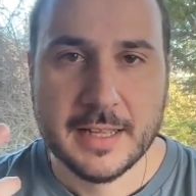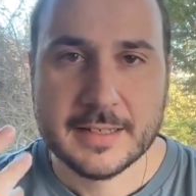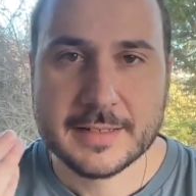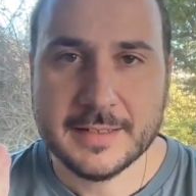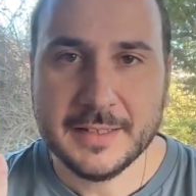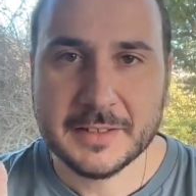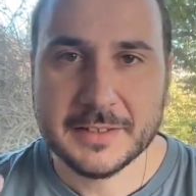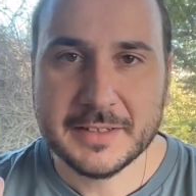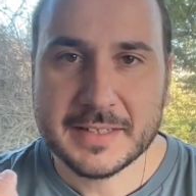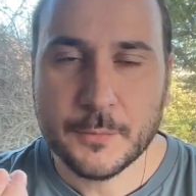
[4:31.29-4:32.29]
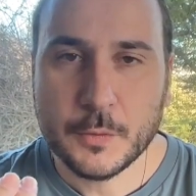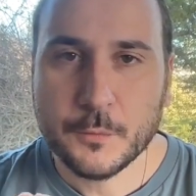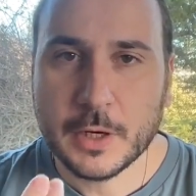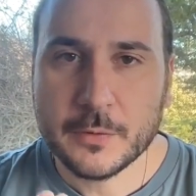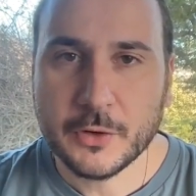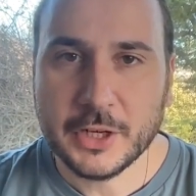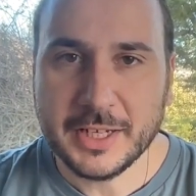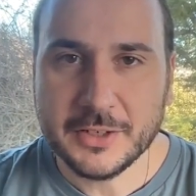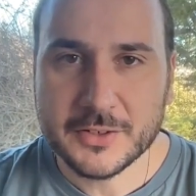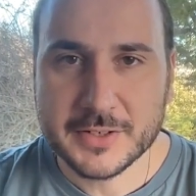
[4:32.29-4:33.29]
still there is something very, very
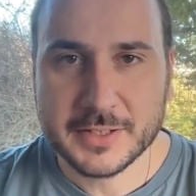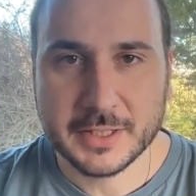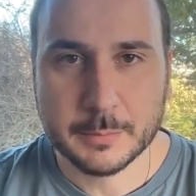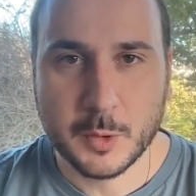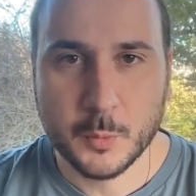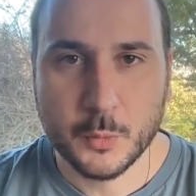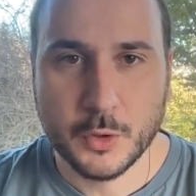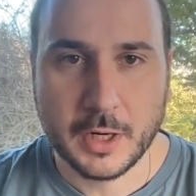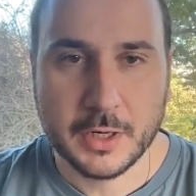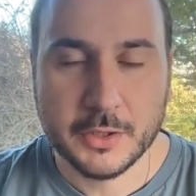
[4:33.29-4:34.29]
interesting about Puerh.